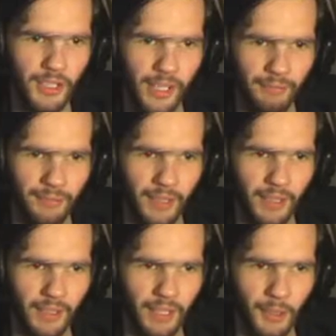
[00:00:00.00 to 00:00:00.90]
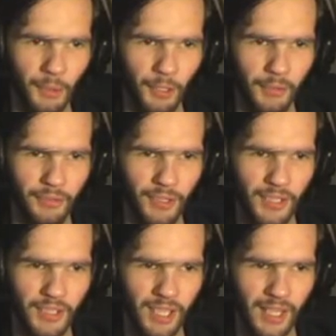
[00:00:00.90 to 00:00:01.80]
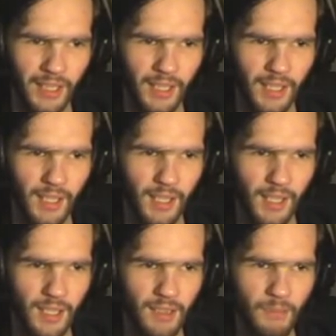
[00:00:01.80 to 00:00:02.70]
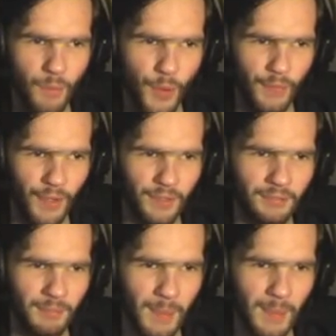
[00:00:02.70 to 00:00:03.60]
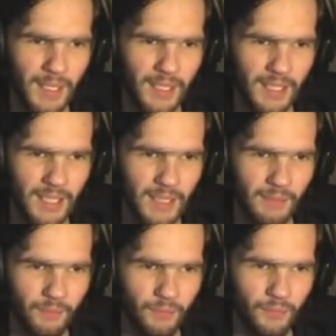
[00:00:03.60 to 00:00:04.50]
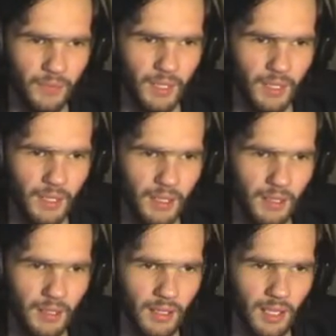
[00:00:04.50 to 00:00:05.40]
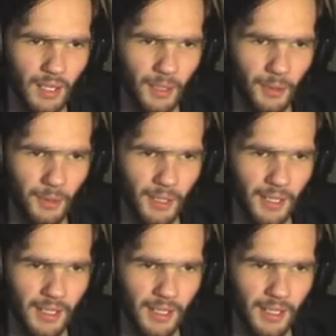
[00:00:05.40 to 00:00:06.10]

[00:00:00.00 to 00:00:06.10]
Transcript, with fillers: something in order for us to, like, move on, maybe? No.